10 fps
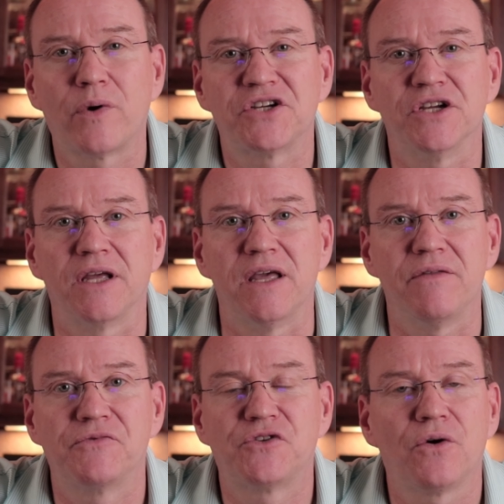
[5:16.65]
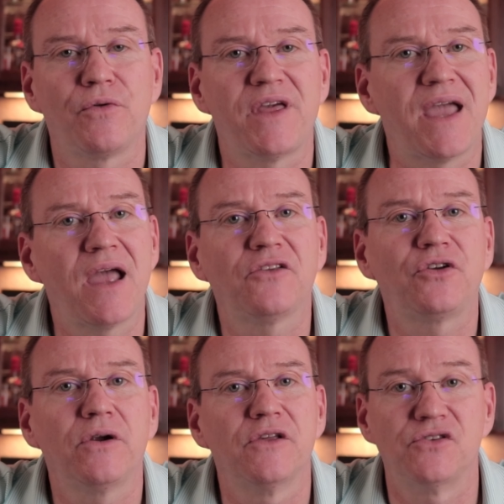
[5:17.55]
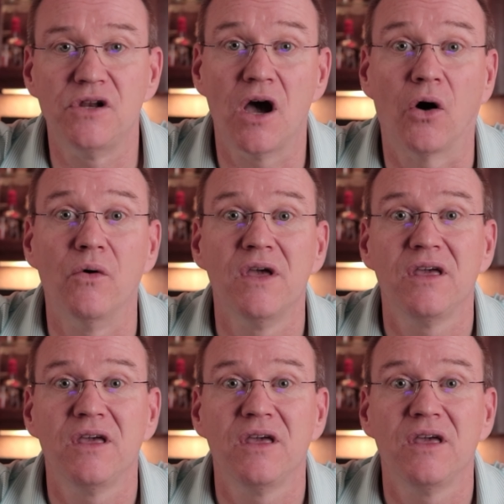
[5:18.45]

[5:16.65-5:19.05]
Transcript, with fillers: question, Keith. So the answer is no.